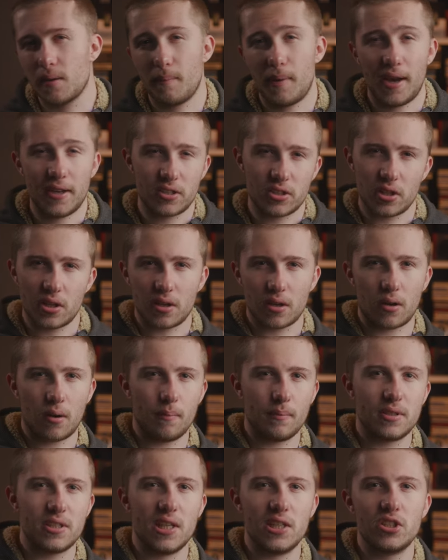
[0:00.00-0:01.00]
compared to the
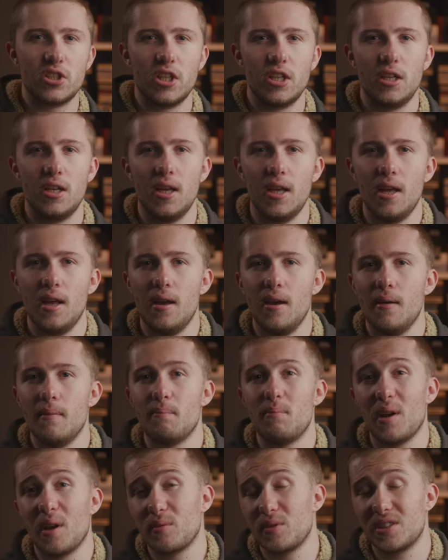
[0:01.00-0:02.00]
competition,
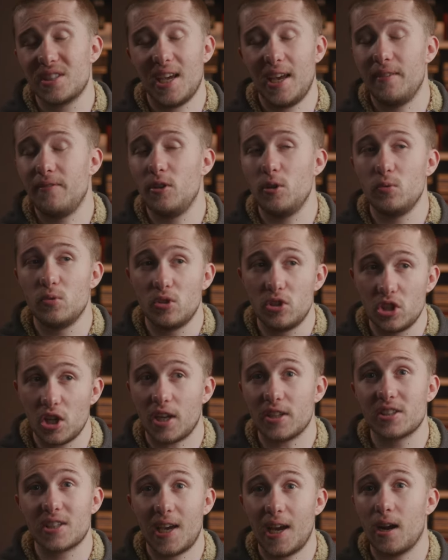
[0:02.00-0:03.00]
but I would say if you
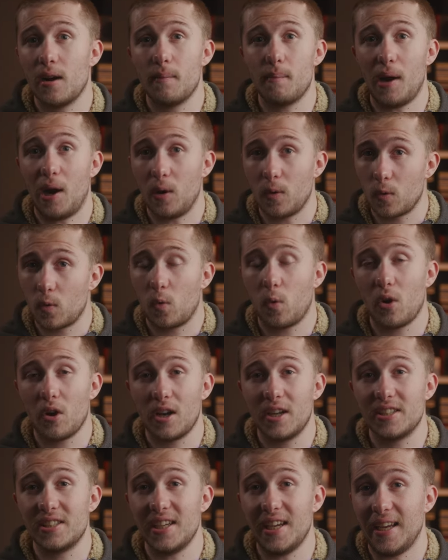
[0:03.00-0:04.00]
just care about
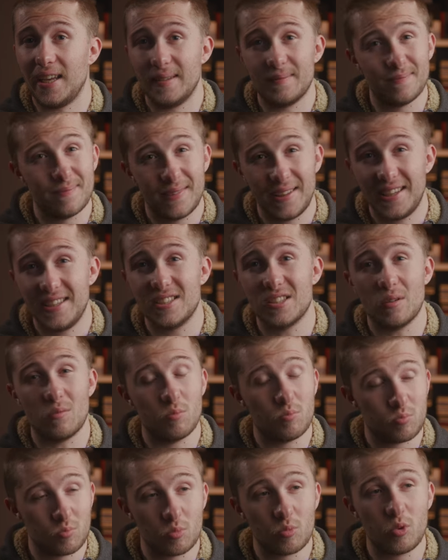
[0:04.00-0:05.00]
quality, these are
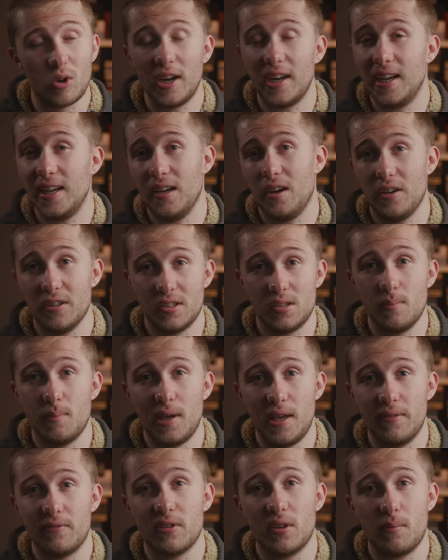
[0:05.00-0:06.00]
really hard to
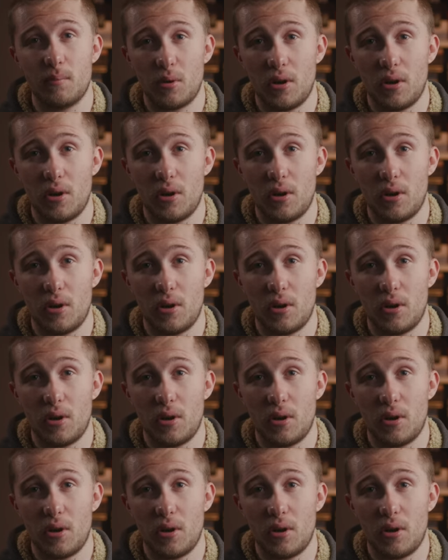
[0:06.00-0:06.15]
beat for the